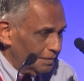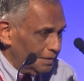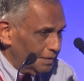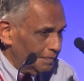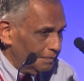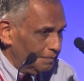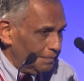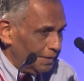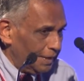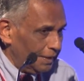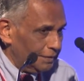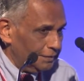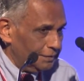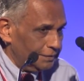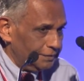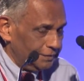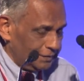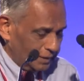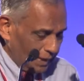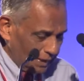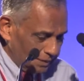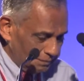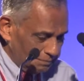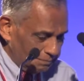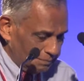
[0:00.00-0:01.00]
May I
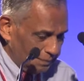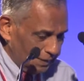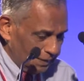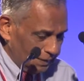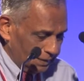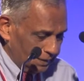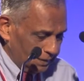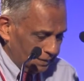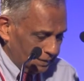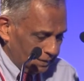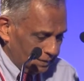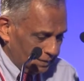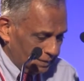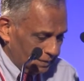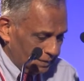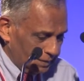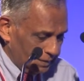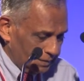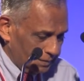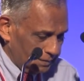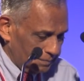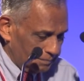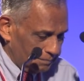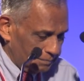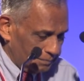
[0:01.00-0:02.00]
start by